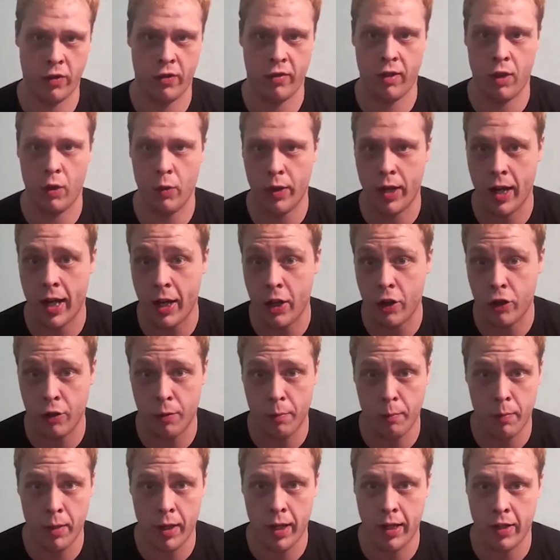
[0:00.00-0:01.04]
it's
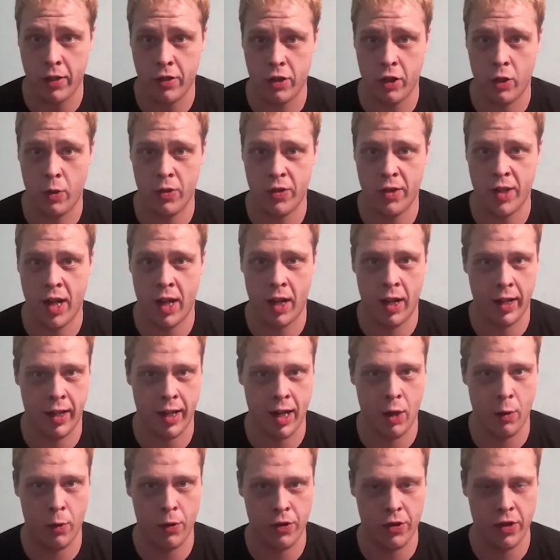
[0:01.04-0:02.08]
location-based, so it's not like
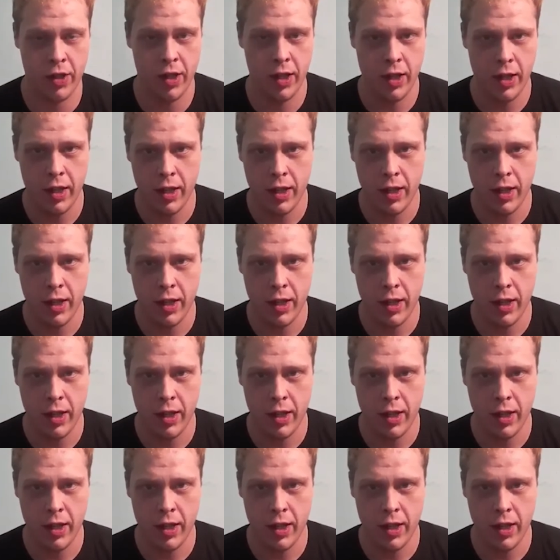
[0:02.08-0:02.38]
I was